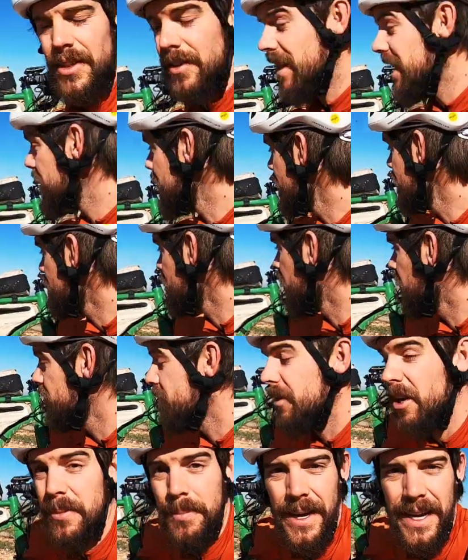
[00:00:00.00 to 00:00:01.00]
So that is my
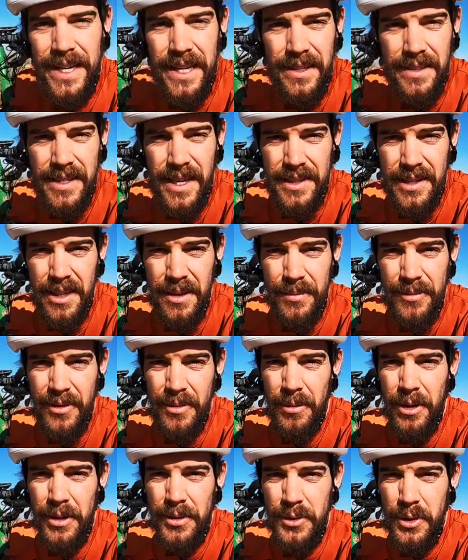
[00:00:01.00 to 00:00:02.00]
bike packing setup
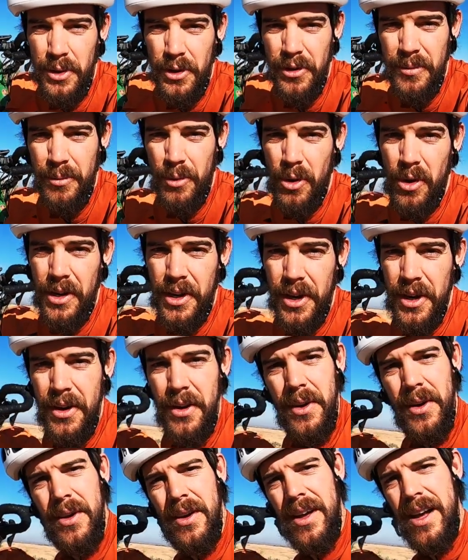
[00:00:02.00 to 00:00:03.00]
for my tour of
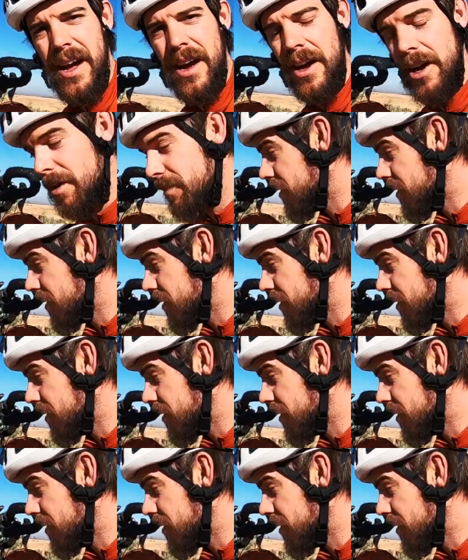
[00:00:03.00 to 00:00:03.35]
Morocco. I